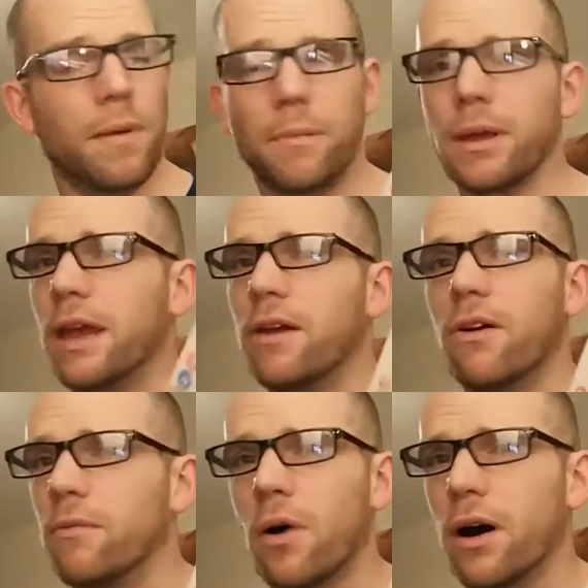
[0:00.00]

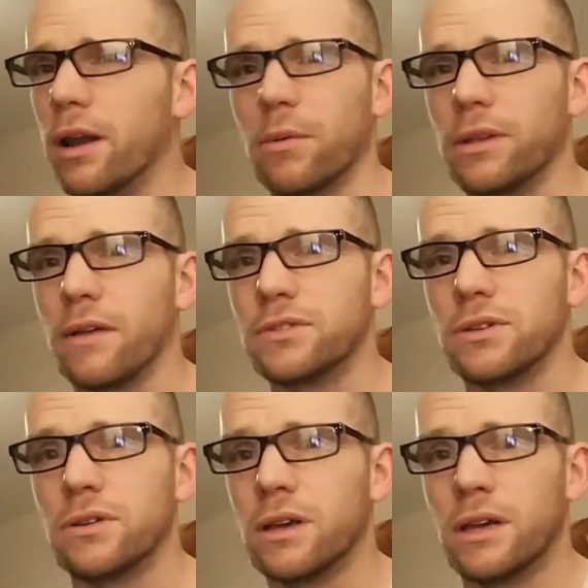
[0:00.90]
hero of mine. I would love
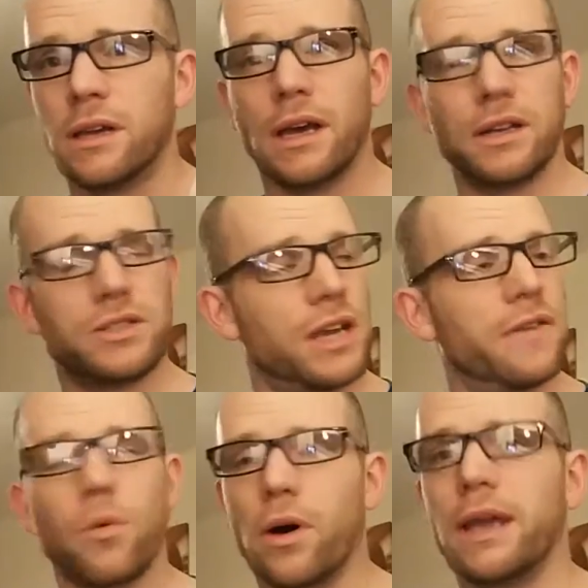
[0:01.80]
to
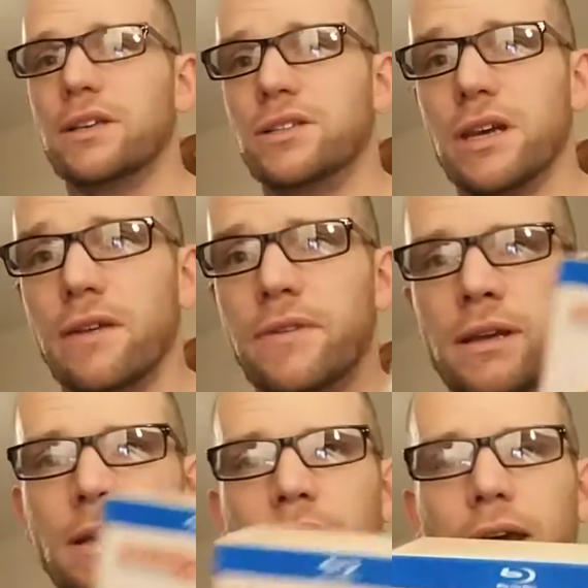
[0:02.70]
achieve what he achieved